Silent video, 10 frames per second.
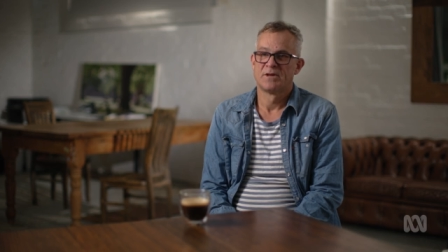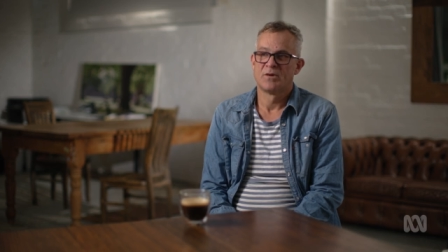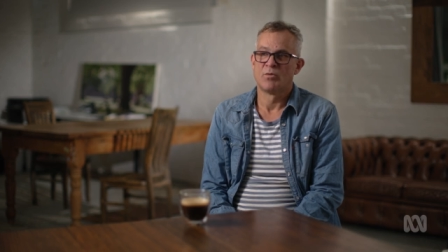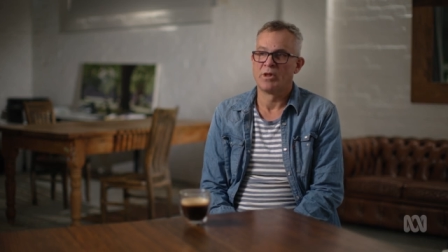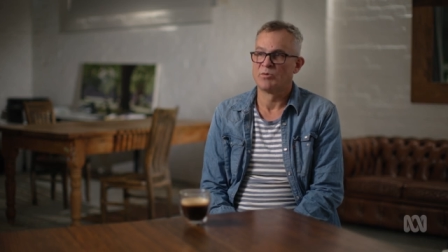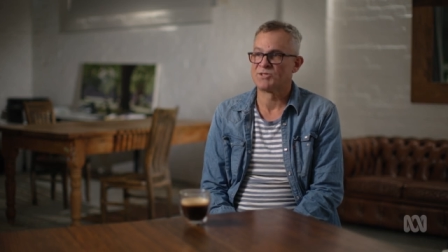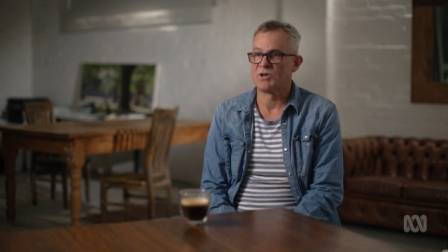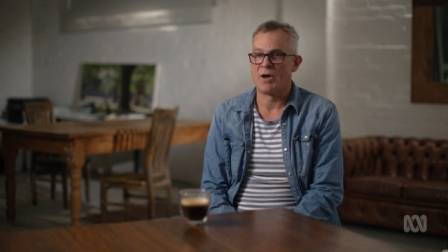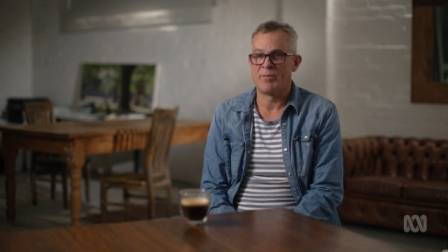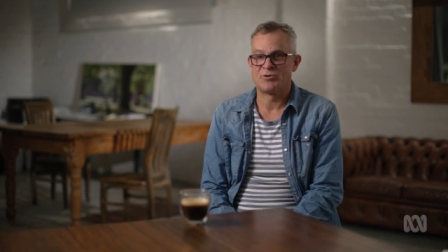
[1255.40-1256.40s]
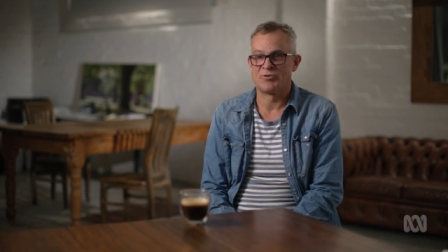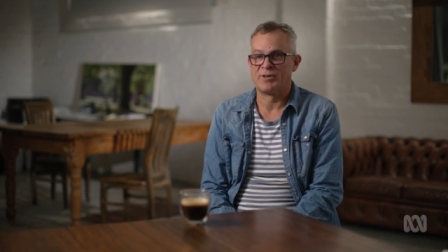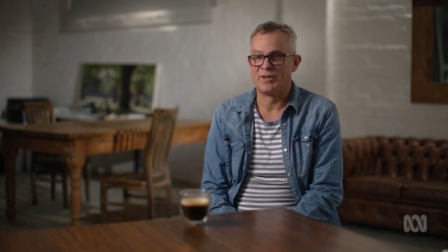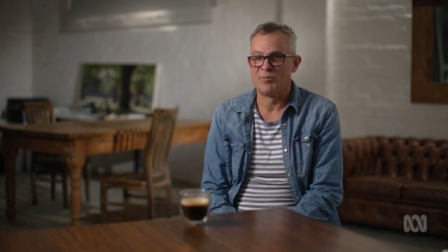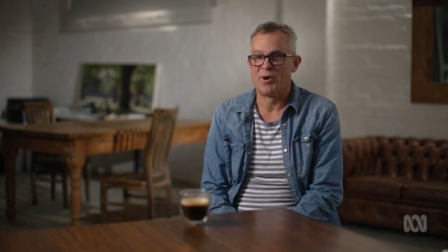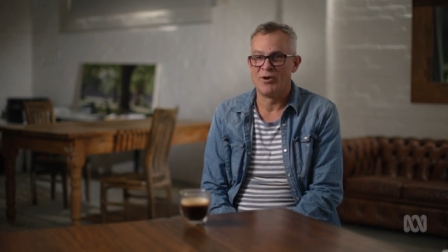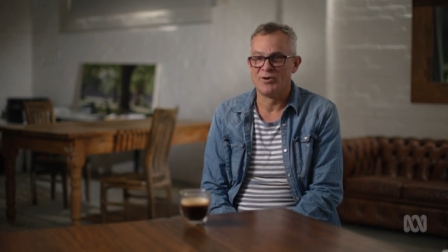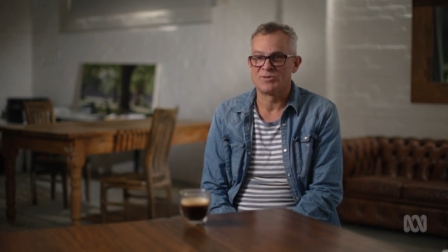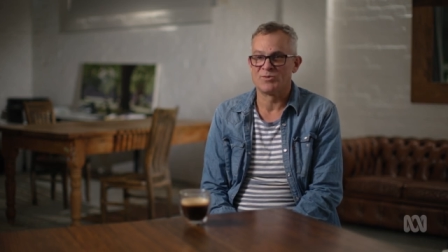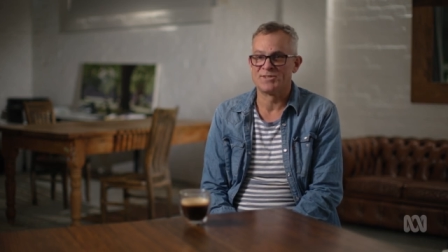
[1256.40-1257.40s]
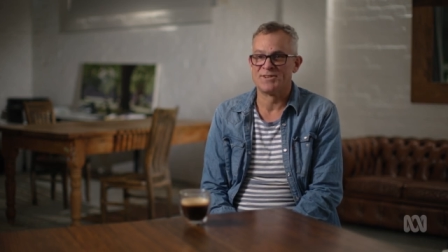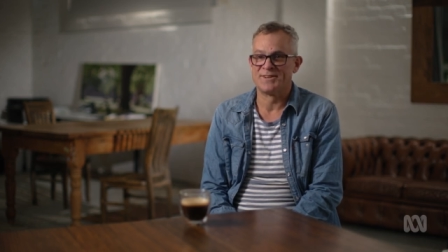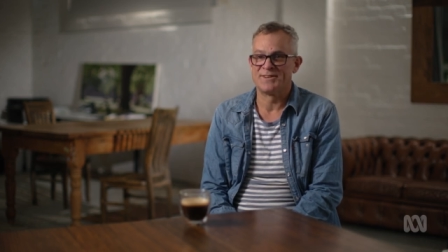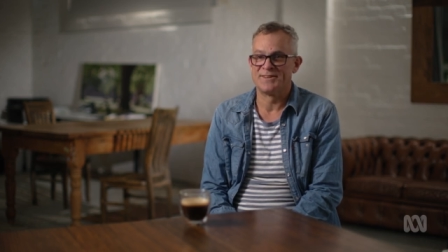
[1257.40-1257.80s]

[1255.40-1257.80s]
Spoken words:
Well, it was diametrically opposed, wasn't it?